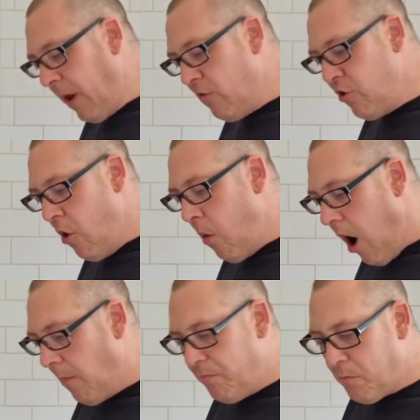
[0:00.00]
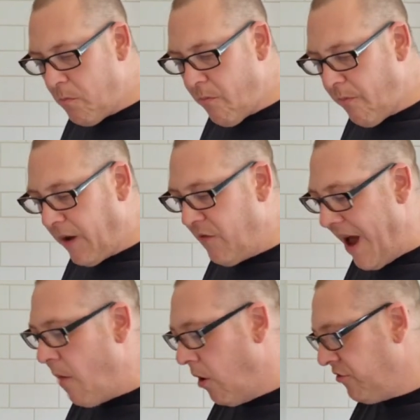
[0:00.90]
You know what?
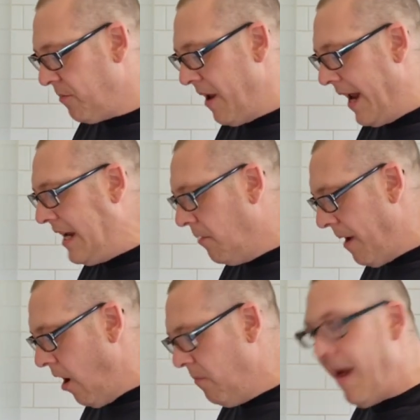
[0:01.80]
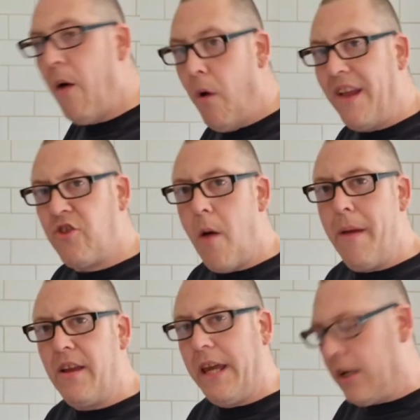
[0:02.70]
That one's a bit heat, but that one has got a
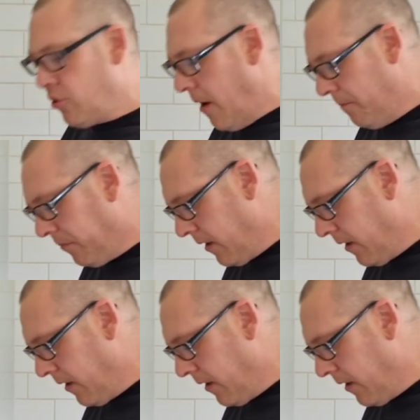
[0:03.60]
bit of kick to it.